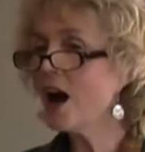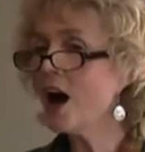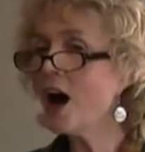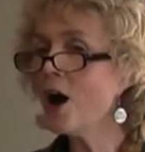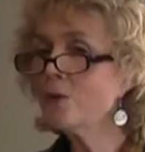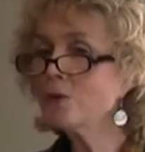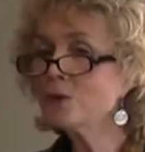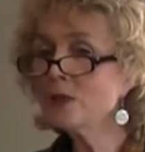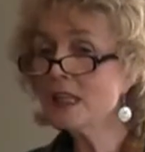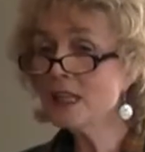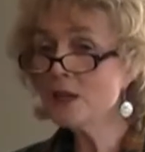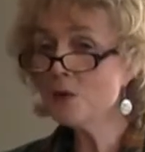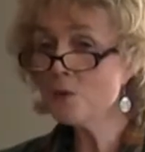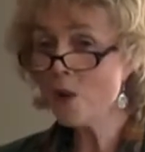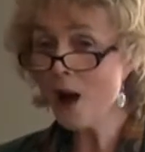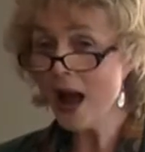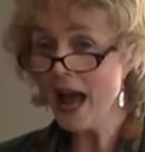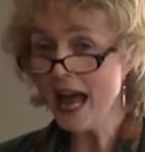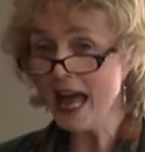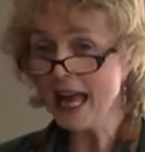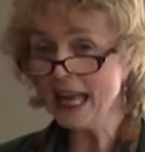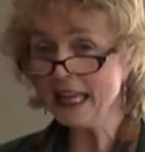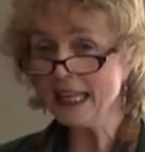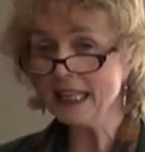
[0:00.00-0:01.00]
the only
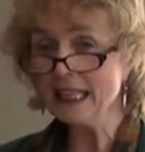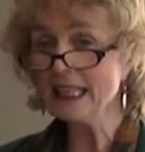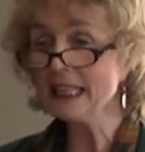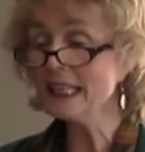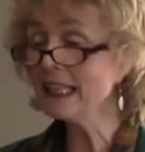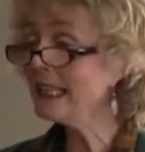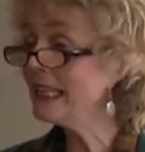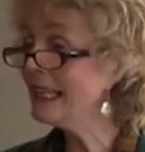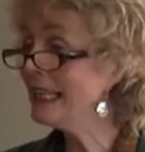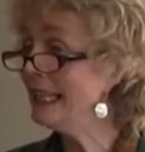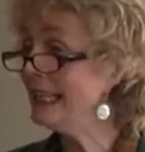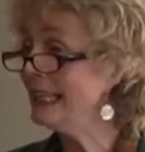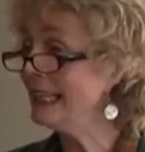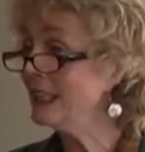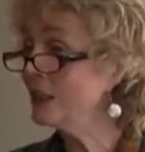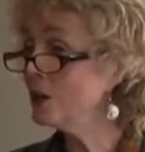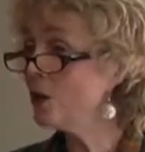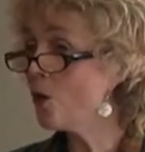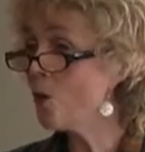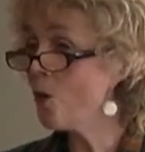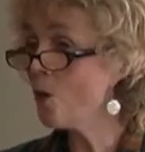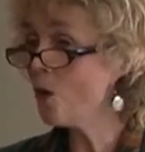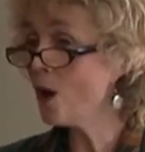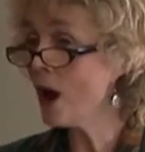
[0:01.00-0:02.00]
way
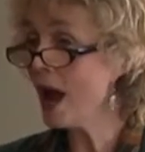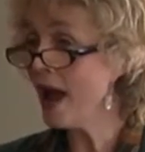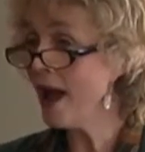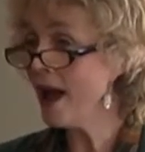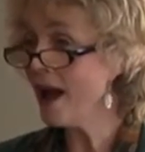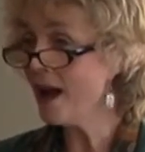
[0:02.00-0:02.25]
in or